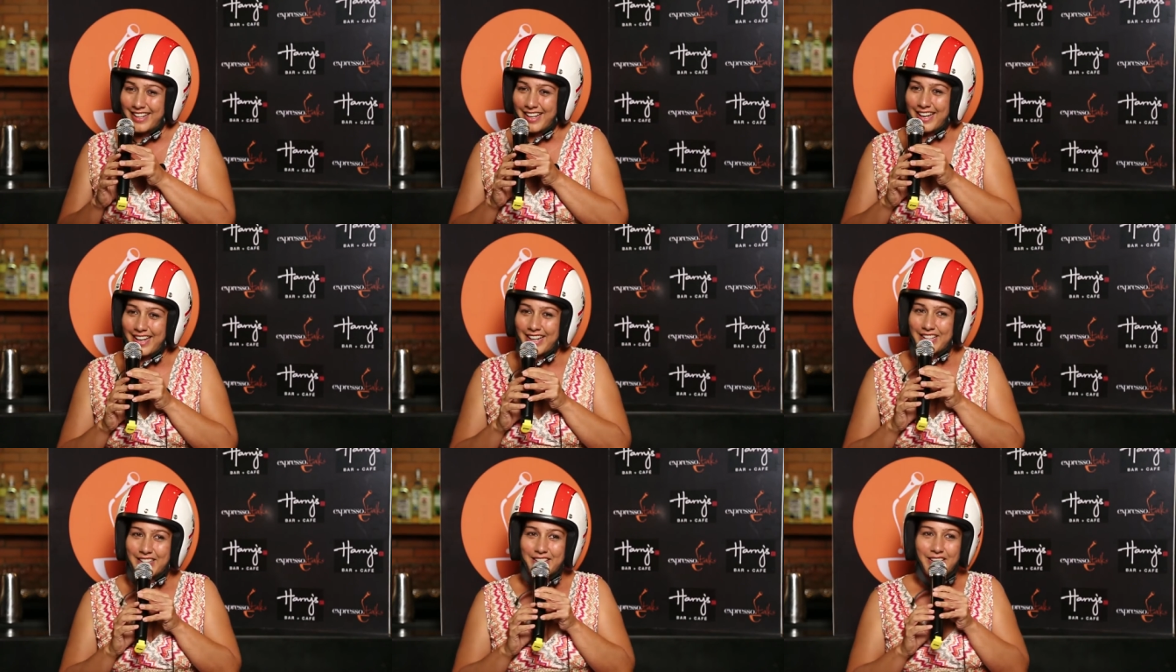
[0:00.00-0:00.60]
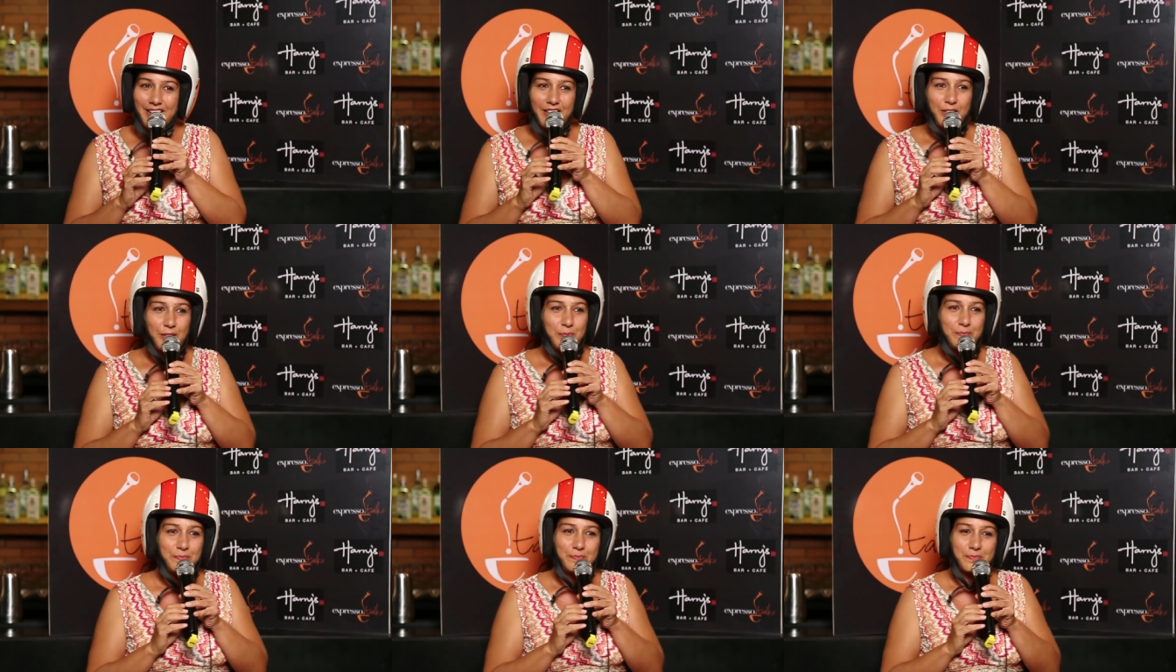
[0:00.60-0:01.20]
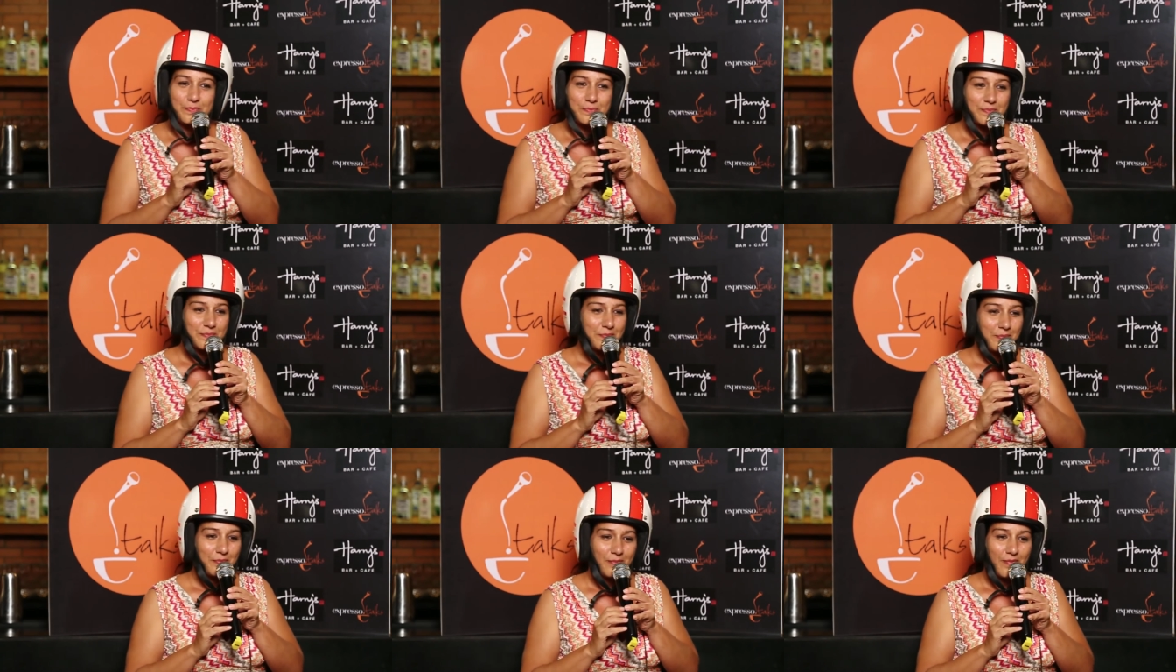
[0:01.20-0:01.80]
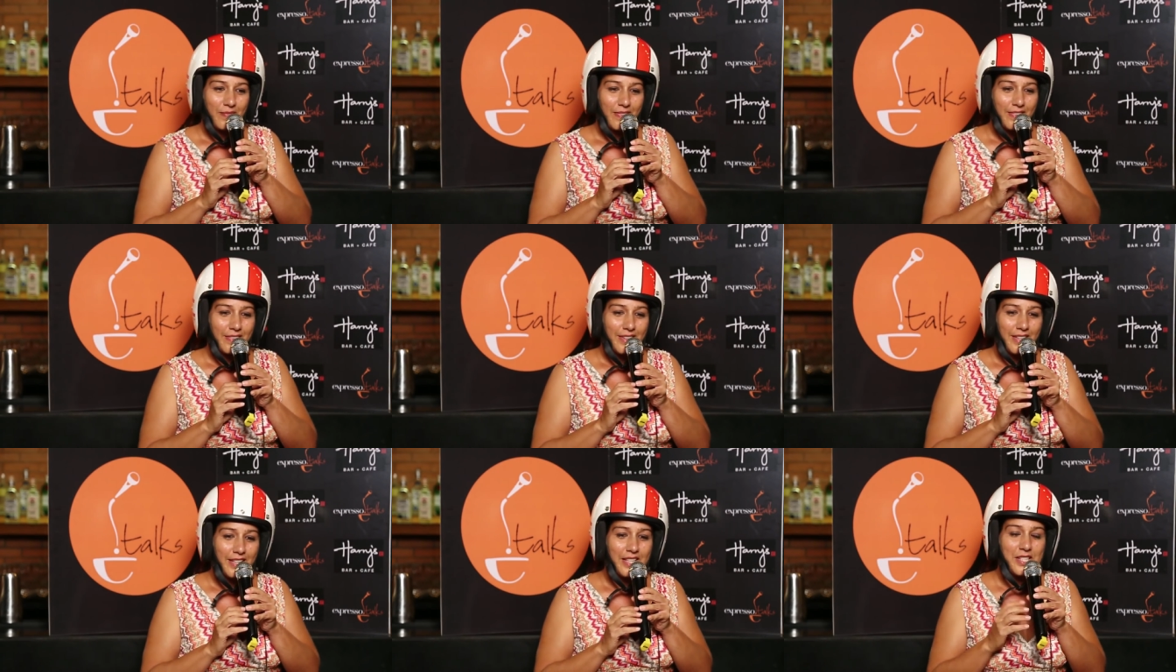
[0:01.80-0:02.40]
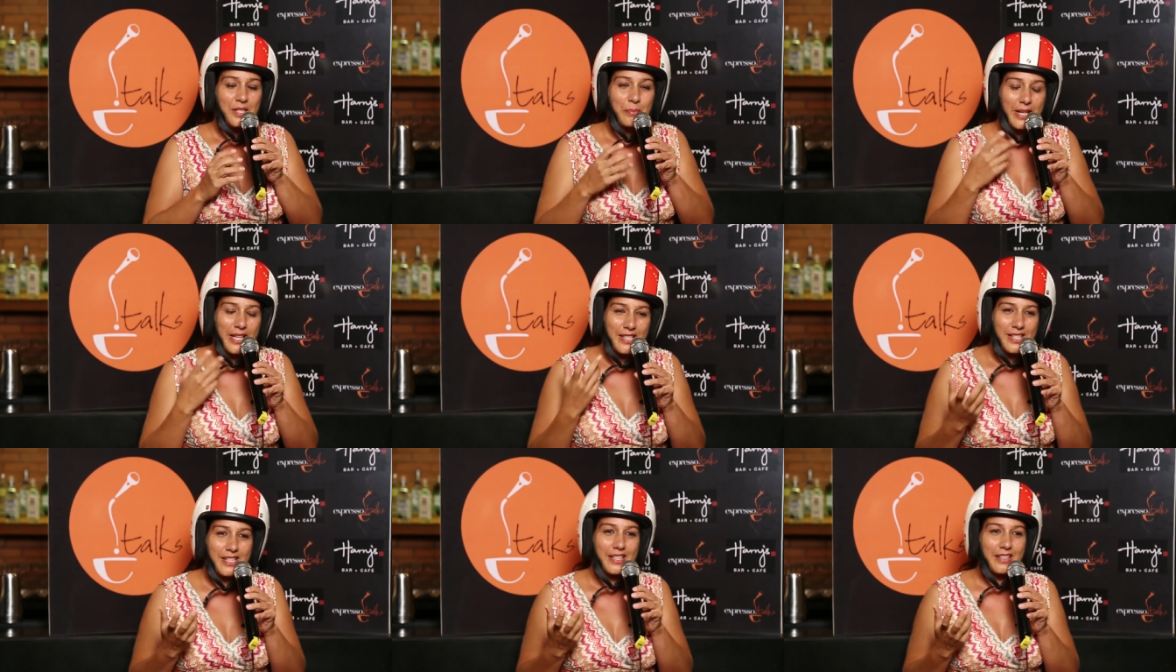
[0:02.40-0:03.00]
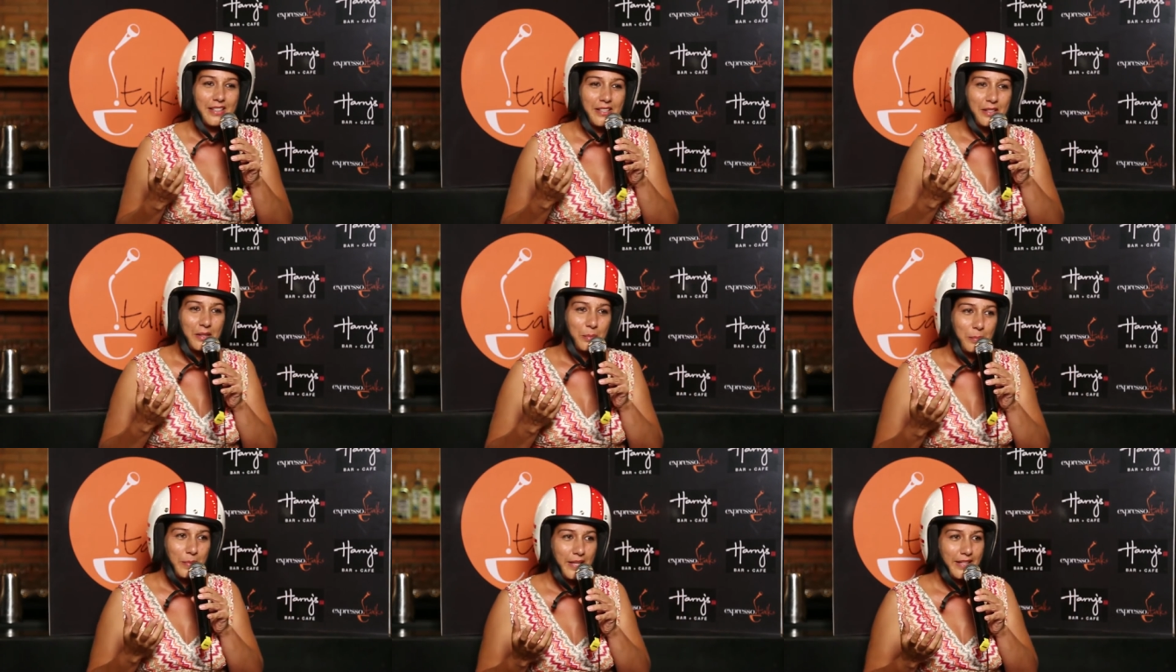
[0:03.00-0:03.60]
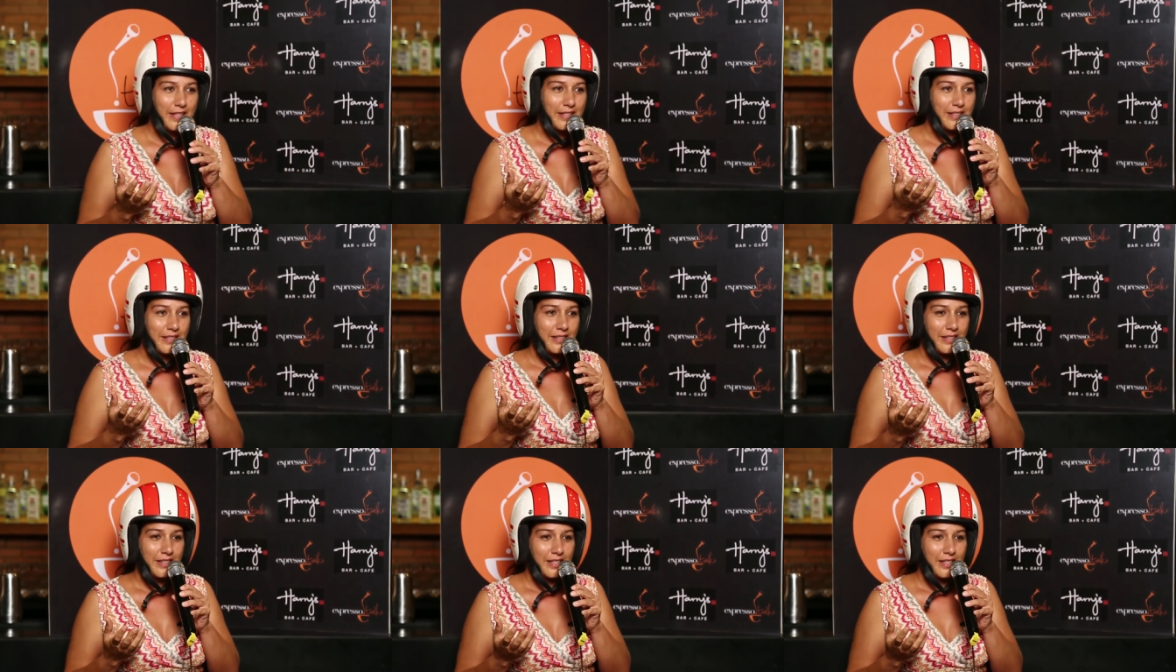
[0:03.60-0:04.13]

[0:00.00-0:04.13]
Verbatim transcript: And um, it's amazing, but